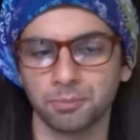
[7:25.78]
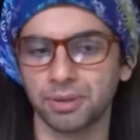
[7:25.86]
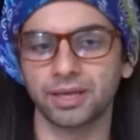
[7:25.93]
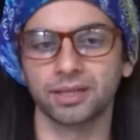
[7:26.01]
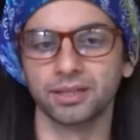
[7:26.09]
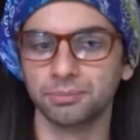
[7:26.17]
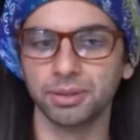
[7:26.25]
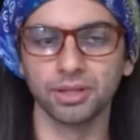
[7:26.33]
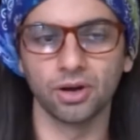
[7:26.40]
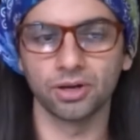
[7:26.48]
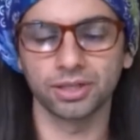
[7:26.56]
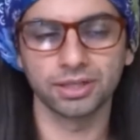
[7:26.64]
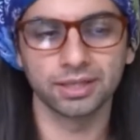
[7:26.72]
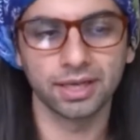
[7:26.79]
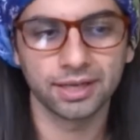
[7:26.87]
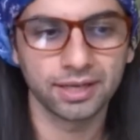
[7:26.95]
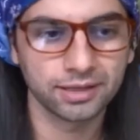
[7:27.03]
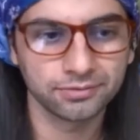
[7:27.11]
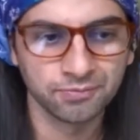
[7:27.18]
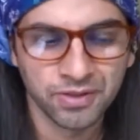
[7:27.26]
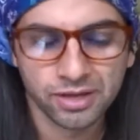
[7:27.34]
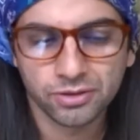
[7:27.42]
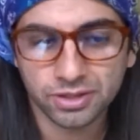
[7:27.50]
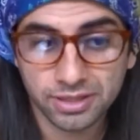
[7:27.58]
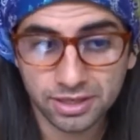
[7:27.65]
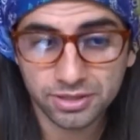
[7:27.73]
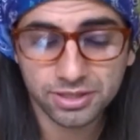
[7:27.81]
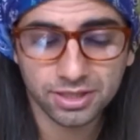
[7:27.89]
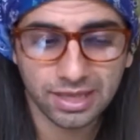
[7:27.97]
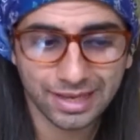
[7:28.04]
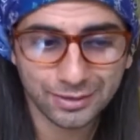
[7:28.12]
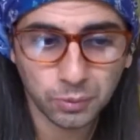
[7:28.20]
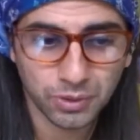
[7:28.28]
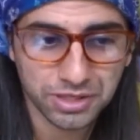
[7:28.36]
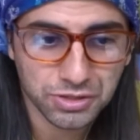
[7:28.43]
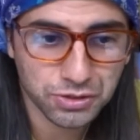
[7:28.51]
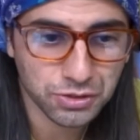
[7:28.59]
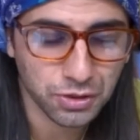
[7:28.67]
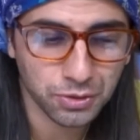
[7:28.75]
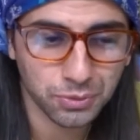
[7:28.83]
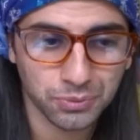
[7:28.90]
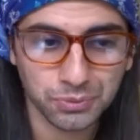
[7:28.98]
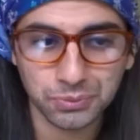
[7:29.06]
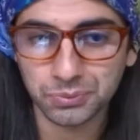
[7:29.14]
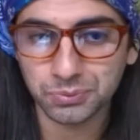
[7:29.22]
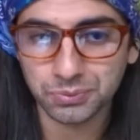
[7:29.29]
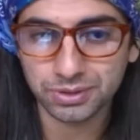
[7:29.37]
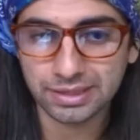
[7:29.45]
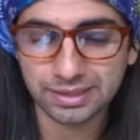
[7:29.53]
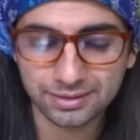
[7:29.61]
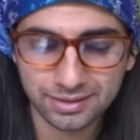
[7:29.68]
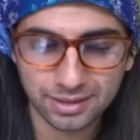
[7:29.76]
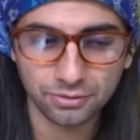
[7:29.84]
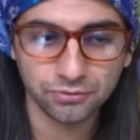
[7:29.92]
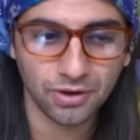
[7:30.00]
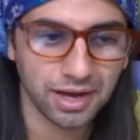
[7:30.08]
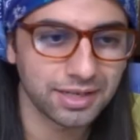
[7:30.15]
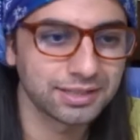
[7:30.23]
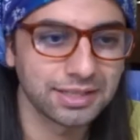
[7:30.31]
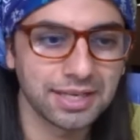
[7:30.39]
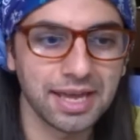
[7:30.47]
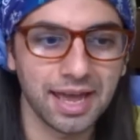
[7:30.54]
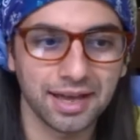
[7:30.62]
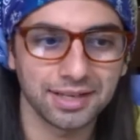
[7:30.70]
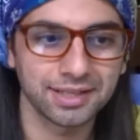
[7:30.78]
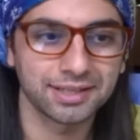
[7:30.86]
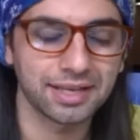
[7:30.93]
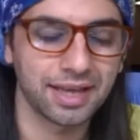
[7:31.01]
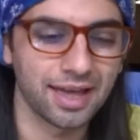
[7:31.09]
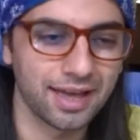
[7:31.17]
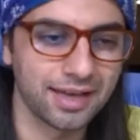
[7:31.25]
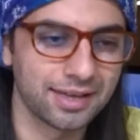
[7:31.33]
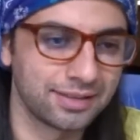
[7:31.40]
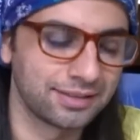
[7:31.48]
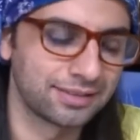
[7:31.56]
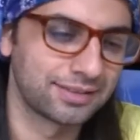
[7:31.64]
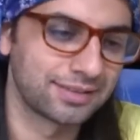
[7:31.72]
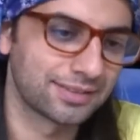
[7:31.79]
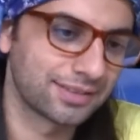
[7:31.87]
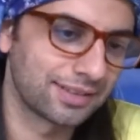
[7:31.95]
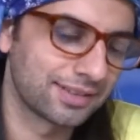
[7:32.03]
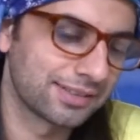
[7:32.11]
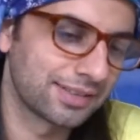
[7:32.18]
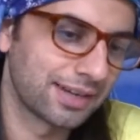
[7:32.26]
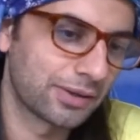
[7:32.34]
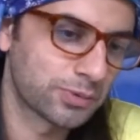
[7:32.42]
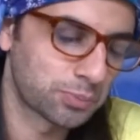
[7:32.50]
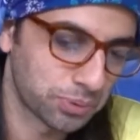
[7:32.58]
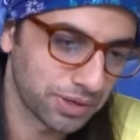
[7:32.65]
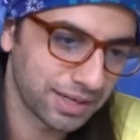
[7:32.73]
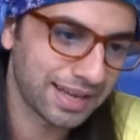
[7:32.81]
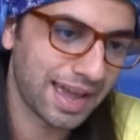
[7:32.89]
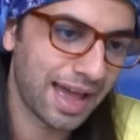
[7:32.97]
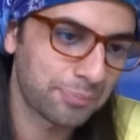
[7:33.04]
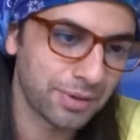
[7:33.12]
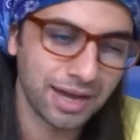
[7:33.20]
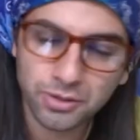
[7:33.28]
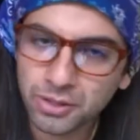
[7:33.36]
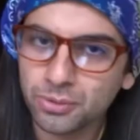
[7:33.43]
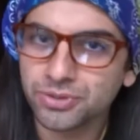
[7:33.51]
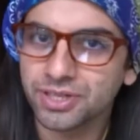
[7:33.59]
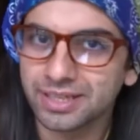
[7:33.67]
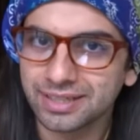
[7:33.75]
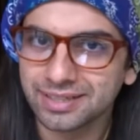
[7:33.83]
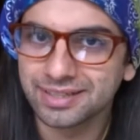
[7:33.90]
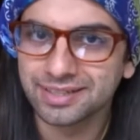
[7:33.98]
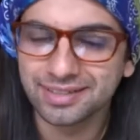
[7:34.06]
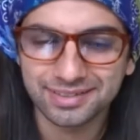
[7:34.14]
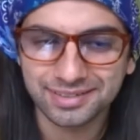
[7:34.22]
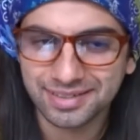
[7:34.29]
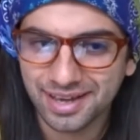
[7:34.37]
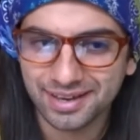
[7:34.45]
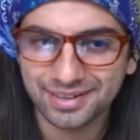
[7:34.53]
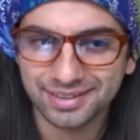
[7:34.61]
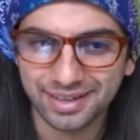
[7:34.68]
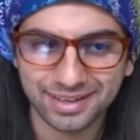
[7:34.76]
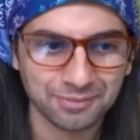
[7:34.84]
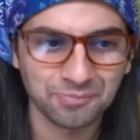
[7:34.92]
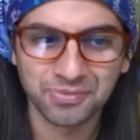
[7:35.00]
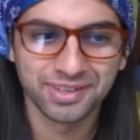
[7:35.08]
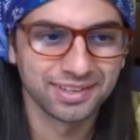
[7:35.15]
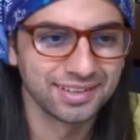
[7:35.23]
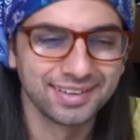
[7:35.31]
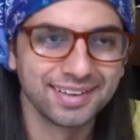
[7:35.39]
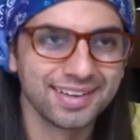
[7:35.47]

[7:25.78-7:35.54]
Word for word: he's been playing a little bit longer than I have. So there's the Night Witch. So he did finally get it, and uh, I was pretty happy. I knew he was gonna get it, like,